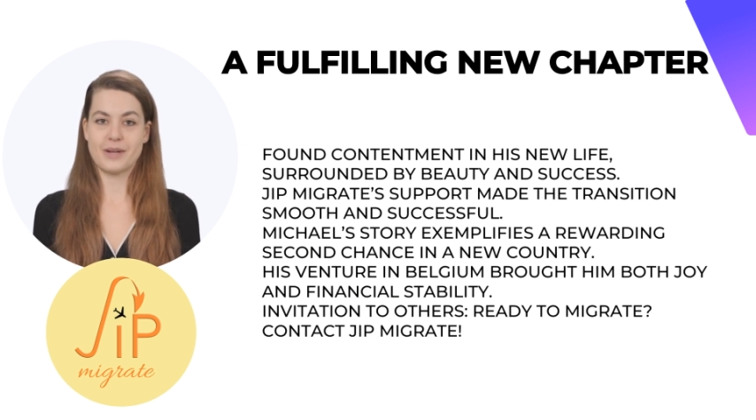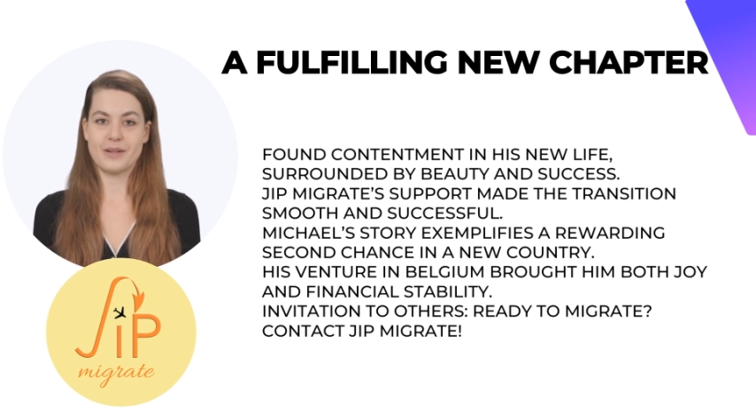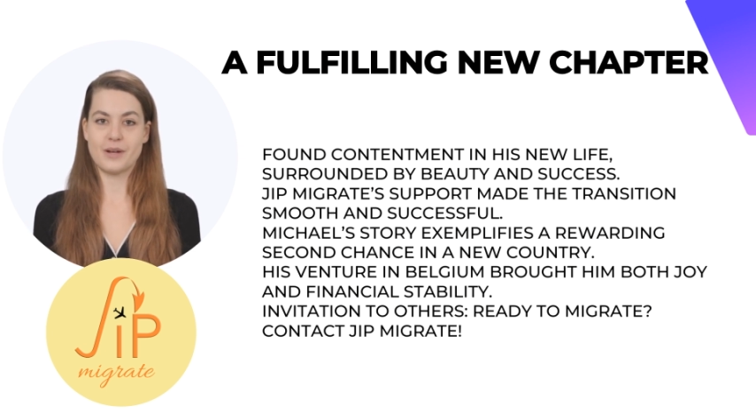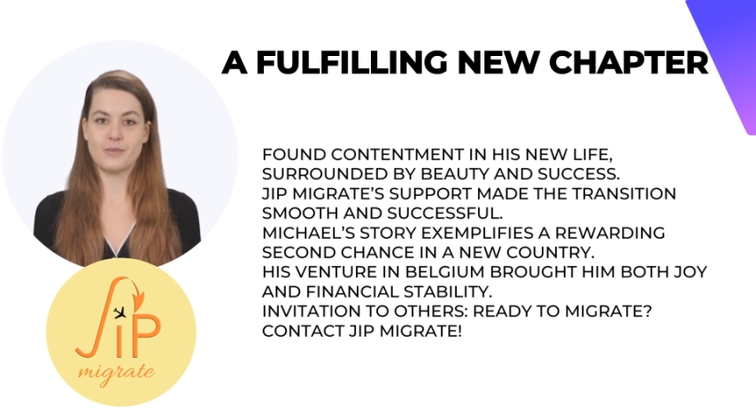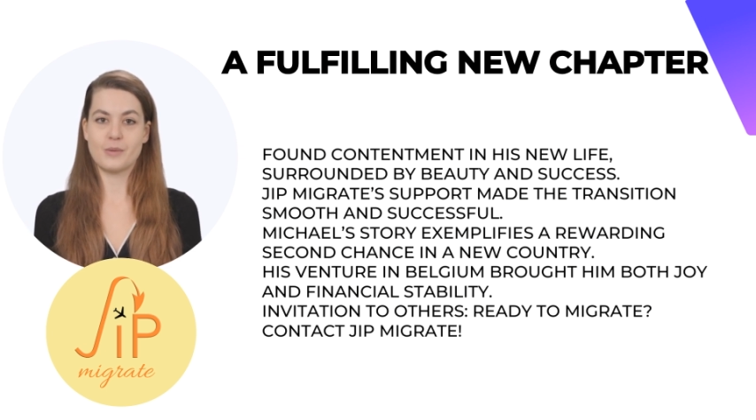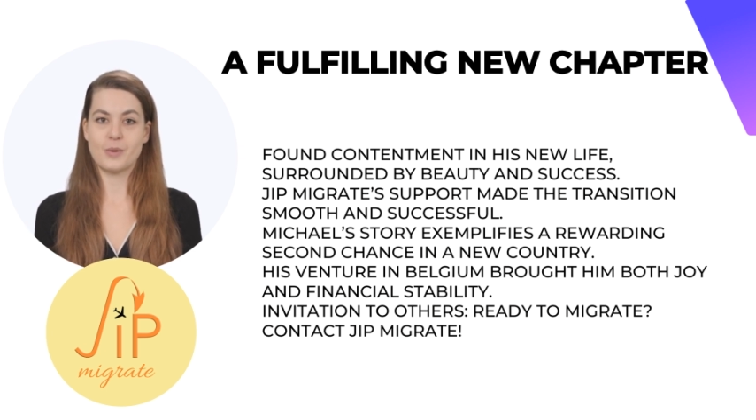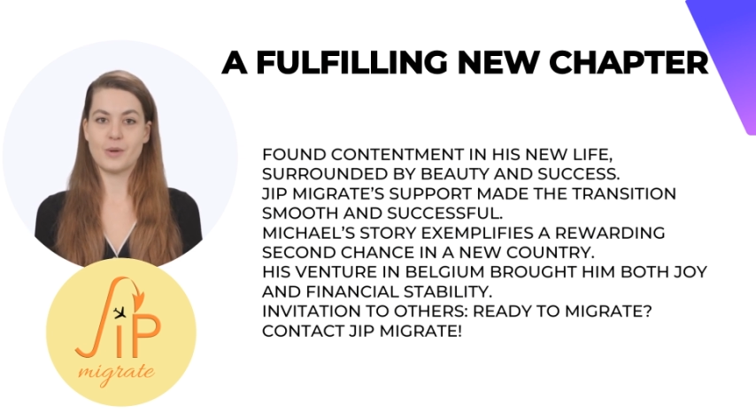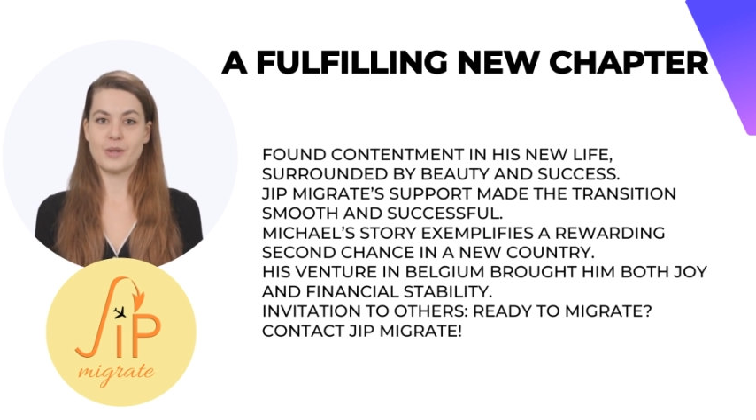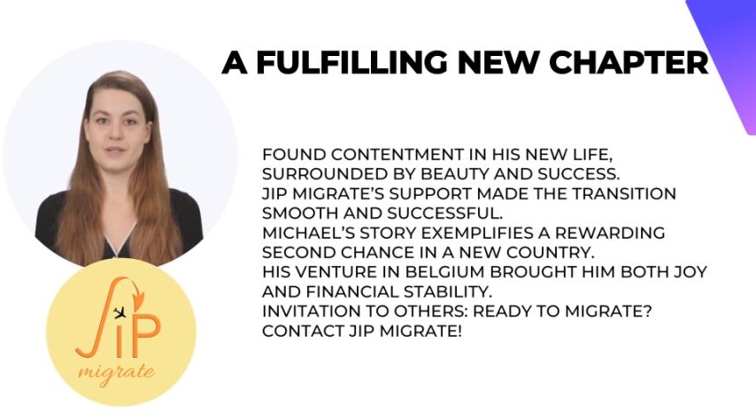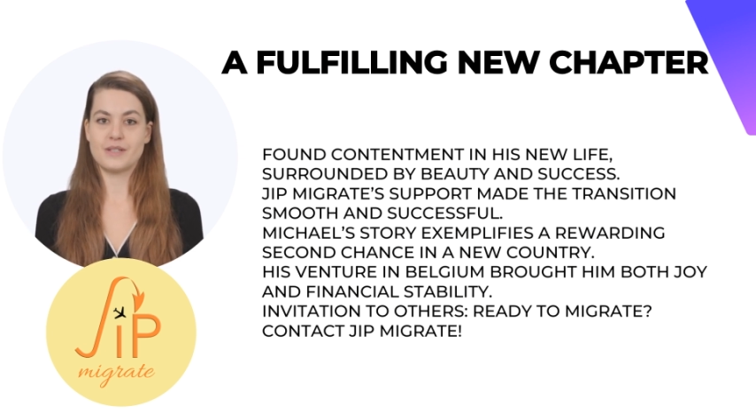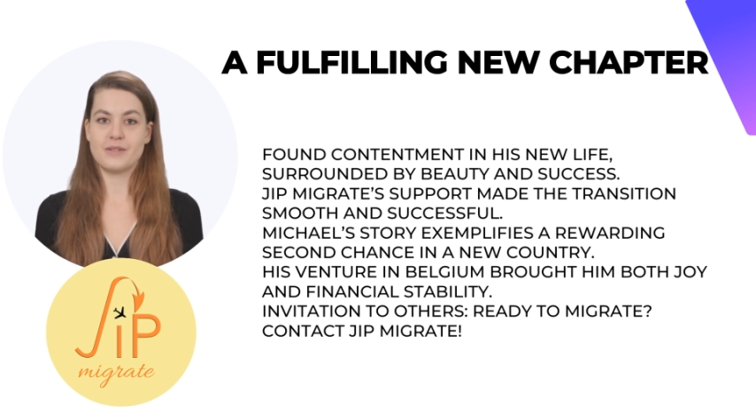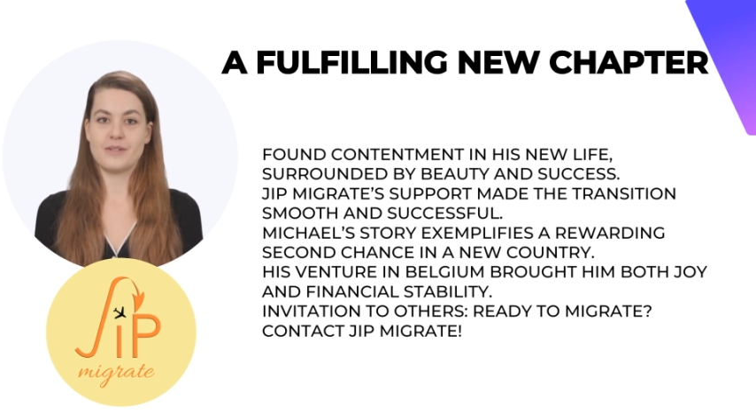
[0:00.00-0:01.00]
and the
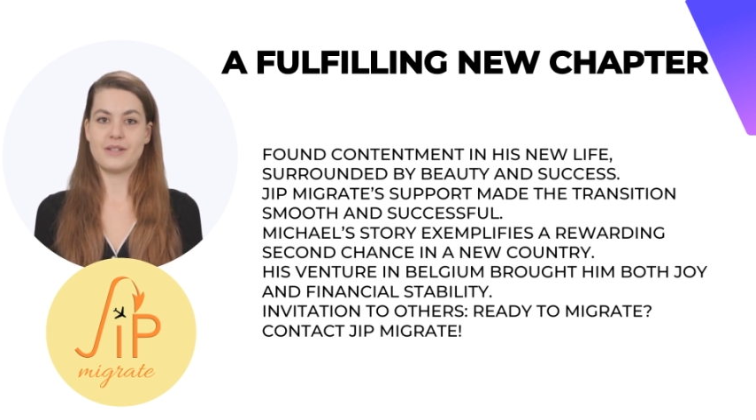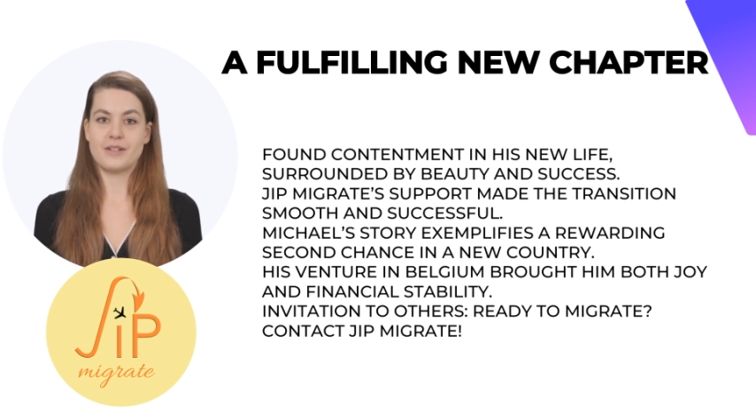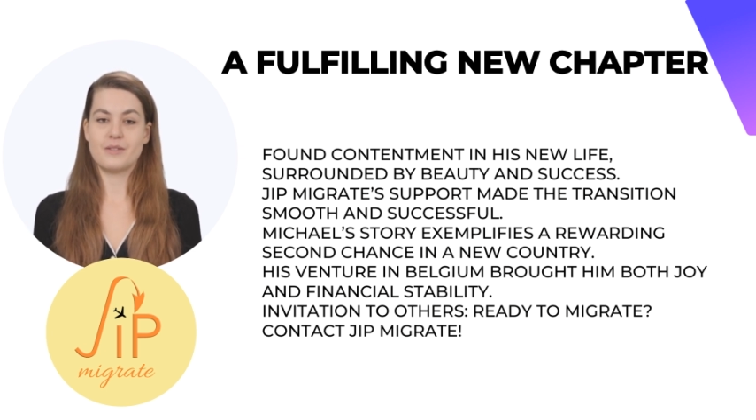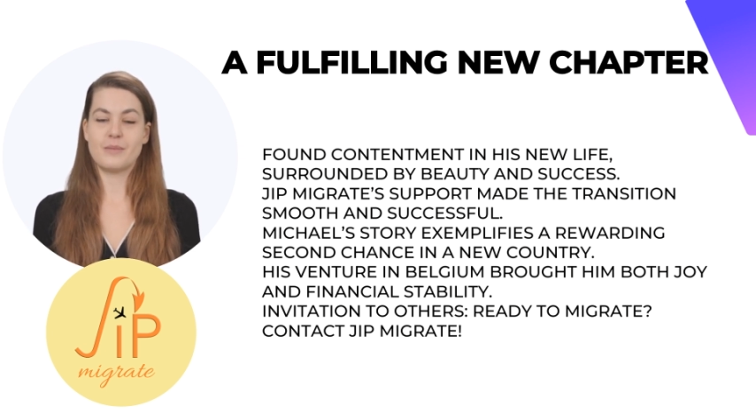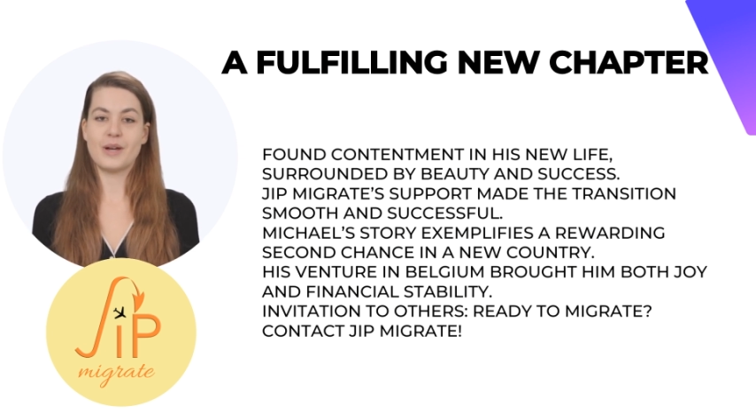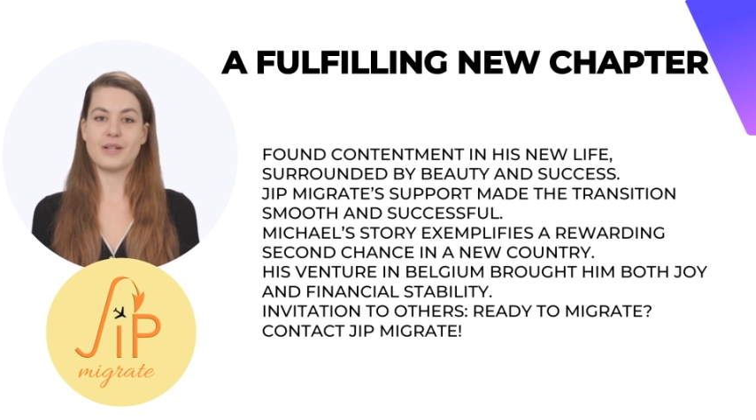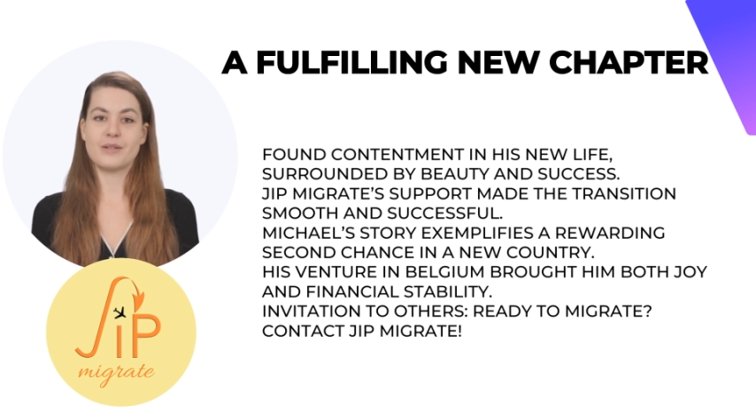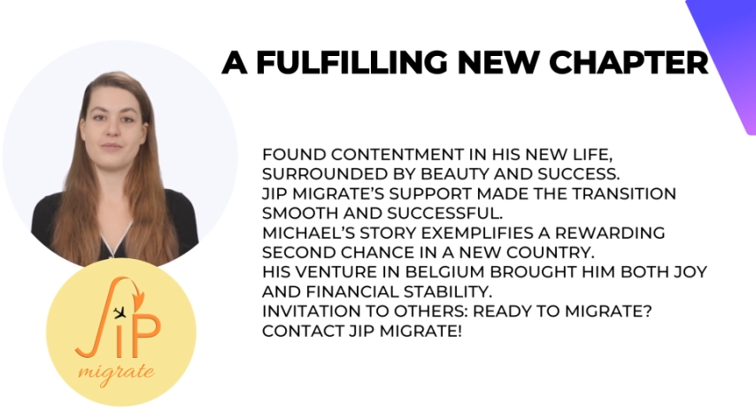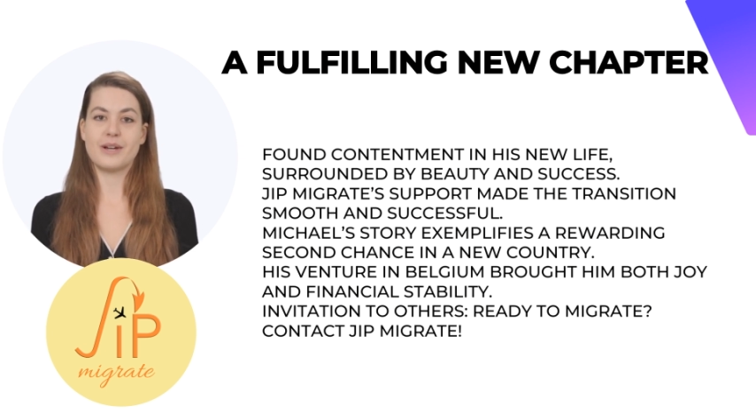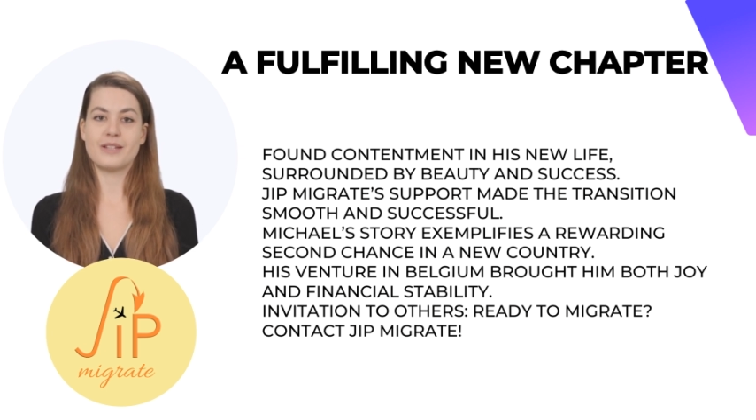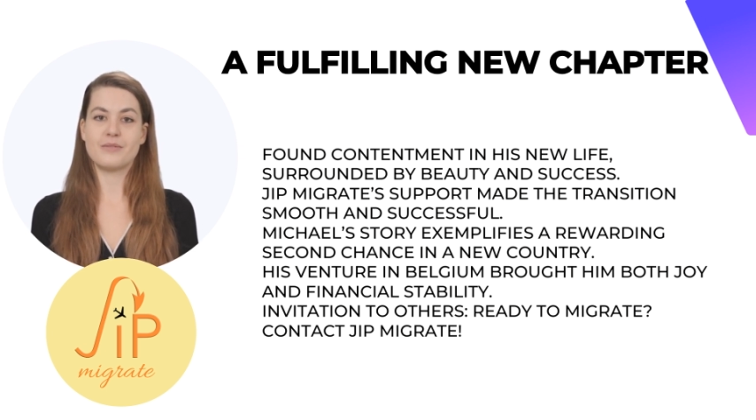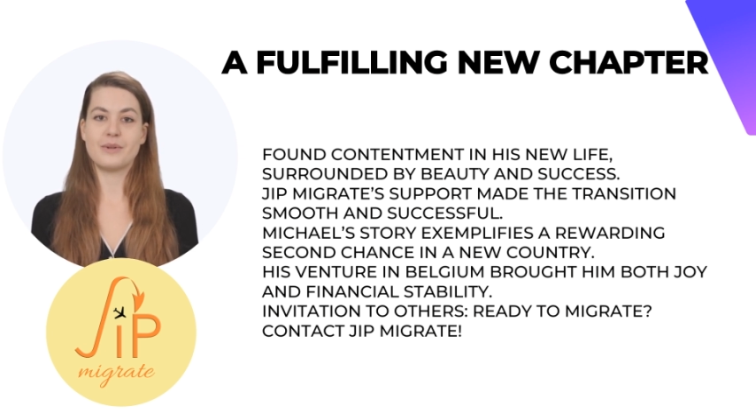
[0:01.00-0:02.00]
rewards of his smart
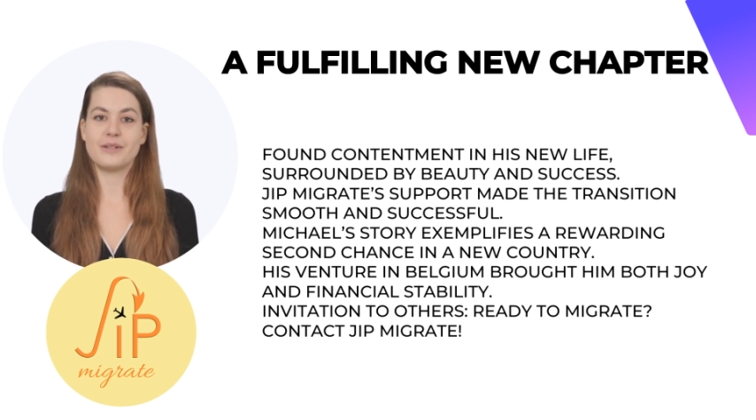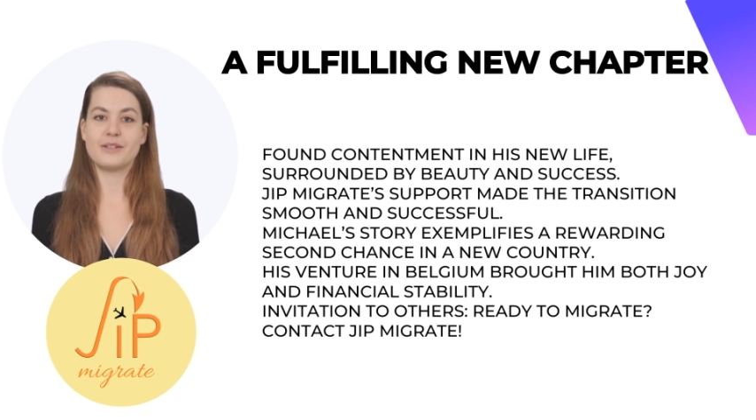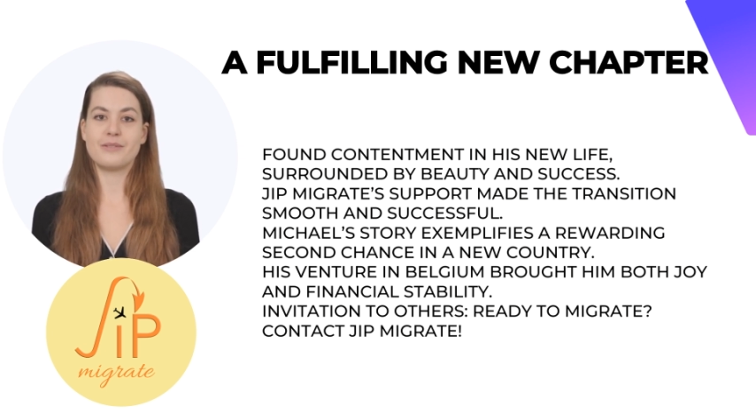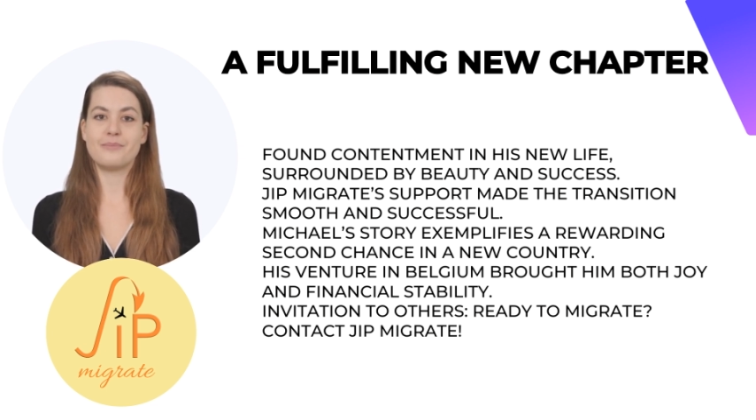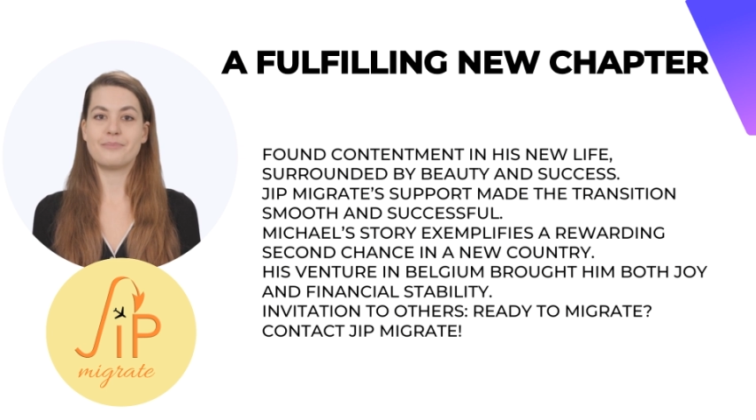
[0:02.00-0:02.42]
investment.